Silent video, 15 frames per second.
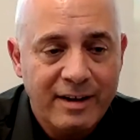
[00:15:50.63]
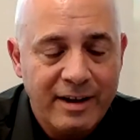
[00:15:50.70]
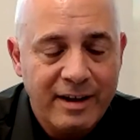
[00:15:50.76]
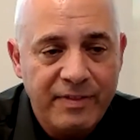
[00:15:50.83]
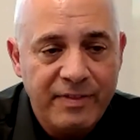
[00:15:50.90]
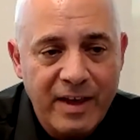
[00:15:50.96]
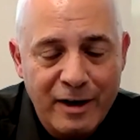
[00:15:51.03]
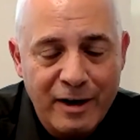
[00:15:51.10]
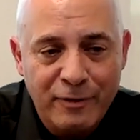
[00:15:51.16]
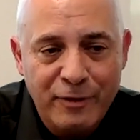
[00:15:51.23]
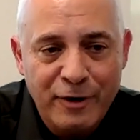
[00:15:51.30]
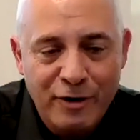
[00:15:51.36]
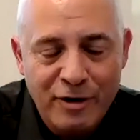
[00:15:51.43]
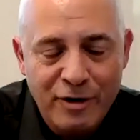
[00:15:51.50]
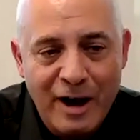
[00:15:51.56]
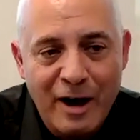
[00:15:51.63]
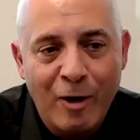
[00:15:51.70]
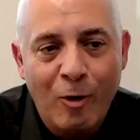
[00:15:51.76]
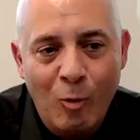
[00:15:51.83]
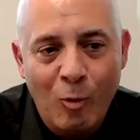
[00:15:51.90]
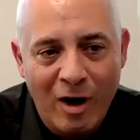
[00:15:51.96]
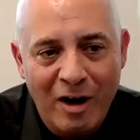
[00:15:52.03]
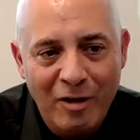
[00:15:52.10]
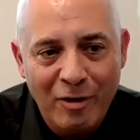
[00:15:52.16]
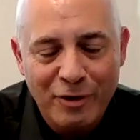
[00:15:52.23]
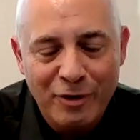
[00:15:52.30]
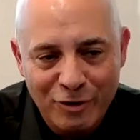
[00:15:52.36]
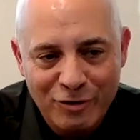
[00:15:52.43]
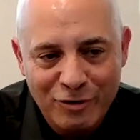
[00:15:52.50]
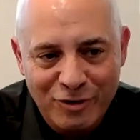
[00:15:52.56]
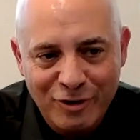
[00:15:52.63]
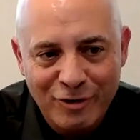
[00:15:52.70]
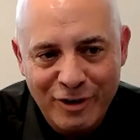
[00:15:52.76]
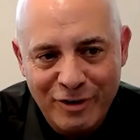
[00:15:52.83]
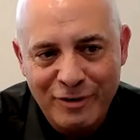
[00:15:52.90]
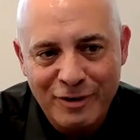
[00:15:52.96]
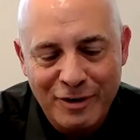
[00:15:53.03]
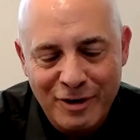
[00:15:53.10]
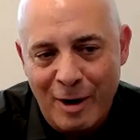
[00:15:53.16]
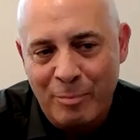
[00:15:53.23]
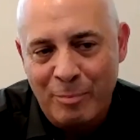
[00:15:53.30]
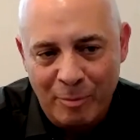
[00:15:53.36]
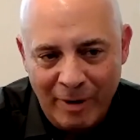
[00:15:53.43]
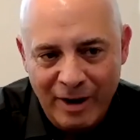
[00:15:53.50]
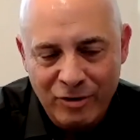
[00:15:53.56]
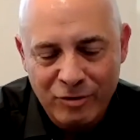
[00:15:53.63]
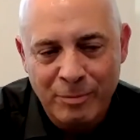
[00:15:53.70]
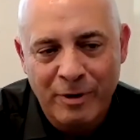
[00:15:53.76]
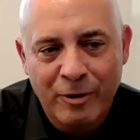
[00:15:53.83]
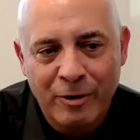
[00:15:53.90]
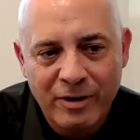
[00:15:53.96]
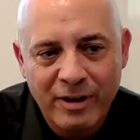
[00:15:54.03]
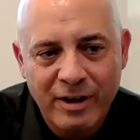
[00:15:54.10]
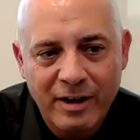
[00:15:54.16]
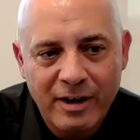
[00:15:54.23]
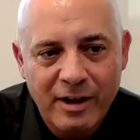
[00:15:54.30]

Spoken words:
get that in there now while they're still in compromise mode.